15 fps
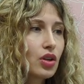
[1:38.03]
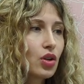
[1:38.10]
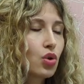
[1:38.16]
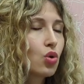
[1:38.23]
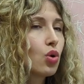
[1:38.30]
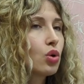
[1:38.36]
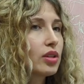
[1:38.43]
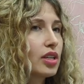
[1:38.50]
A
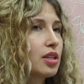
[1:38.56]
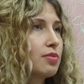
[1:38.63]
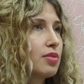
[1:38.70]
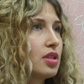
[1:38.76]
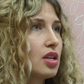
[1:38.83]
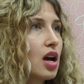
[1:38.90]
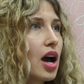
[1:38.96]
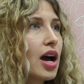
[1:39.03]
goal can
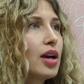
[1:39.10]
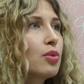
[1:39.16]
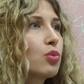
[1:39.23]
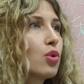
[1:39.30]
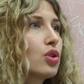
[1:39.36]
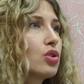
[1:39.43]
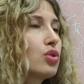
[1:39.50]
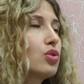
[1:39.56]
be, I
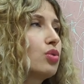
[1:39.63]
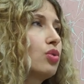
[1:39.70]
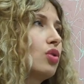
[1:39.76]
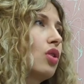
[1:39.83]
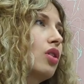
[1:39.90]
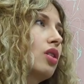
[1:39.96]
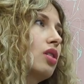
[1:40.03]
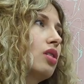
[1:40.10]
want to
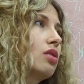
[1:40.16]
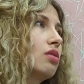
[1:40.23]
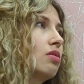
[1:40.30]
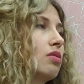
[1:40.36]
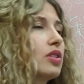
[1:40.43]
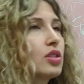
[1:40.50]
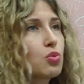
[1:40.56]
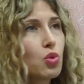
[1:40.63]
learn
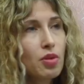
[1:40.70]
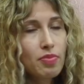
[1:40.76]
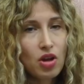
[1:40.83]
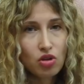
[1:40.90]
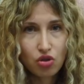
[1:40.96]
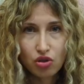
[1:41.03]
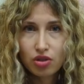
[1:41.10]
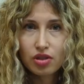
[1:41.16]
this one
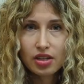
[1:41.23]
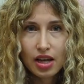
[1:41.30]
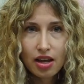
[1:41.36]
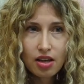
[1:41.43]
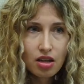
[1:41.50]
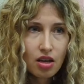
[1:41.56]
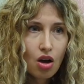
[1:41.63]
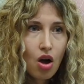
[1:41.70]
measure
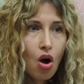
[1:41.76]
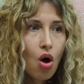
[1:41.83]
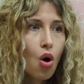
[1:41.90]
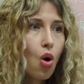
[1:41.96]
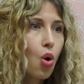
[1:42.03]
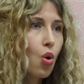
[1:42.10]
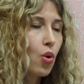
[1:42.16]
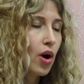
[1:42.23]
today,
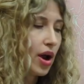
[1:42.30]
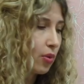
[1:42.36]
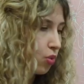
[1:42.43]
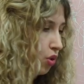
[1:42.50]
or I